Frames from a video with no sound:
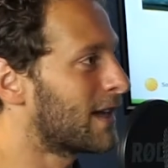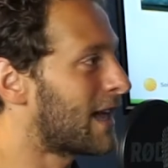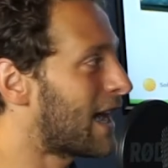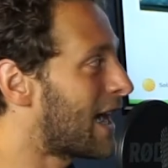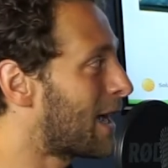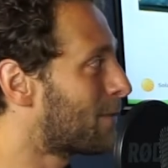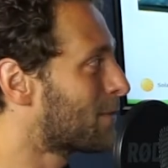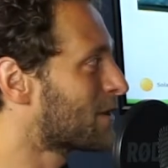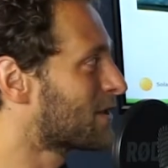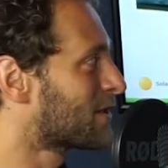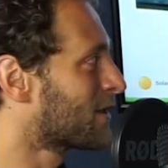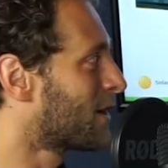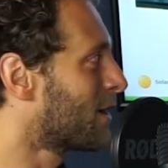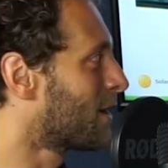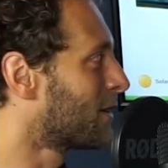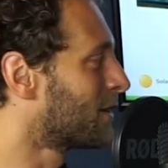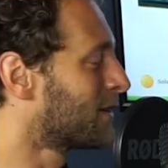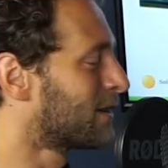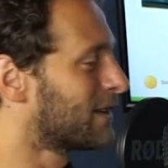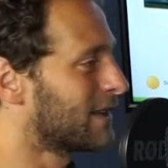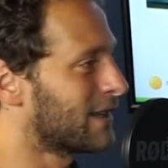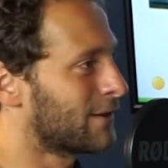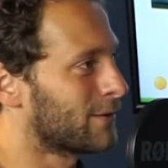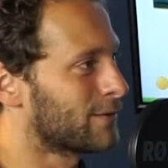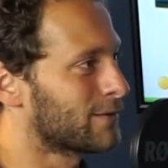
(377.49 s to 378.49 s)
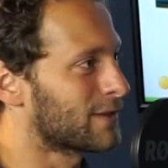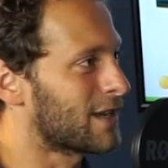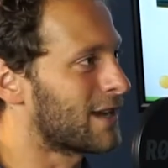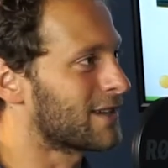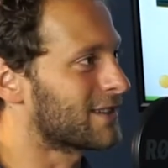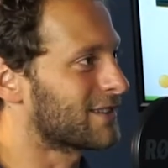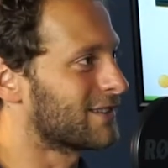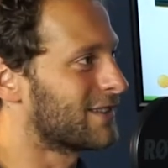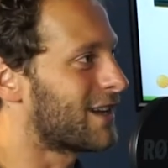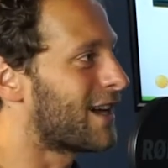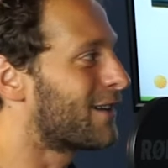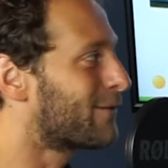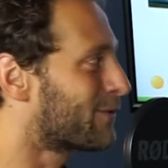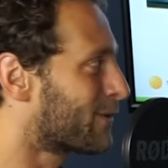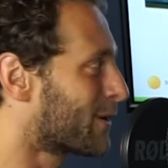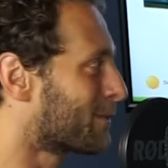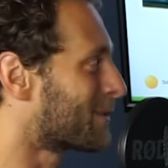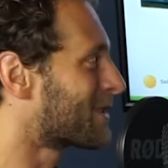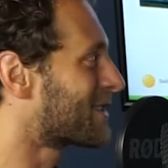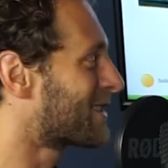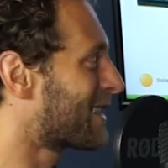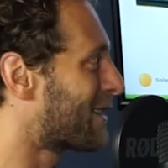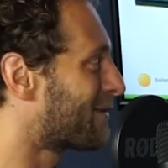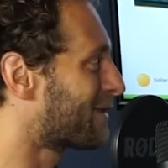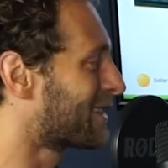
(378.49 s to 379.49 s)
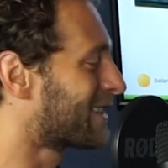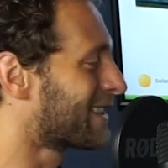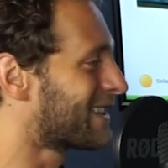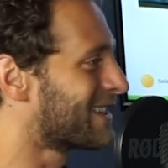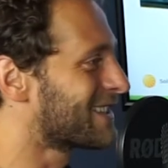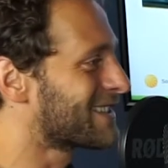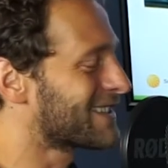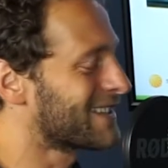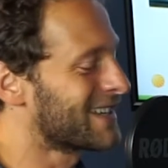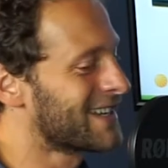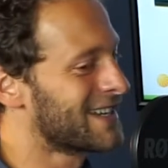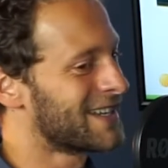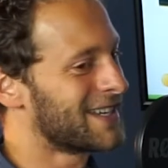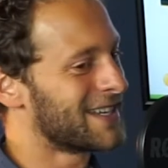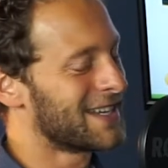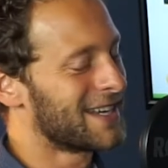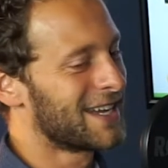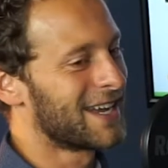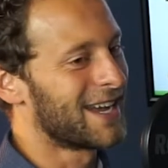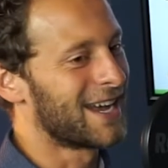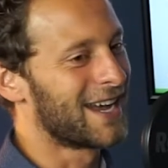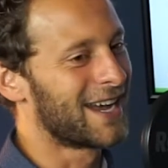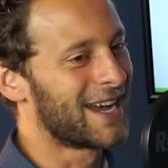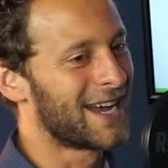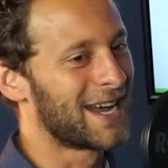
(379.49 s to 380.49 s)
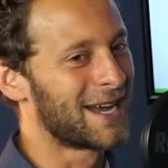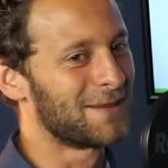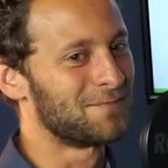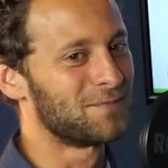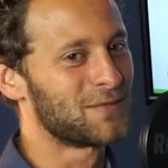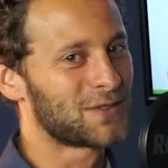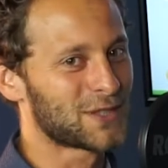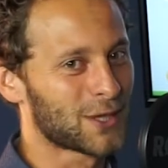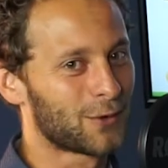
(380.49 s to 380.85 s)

Amazon from the 70s.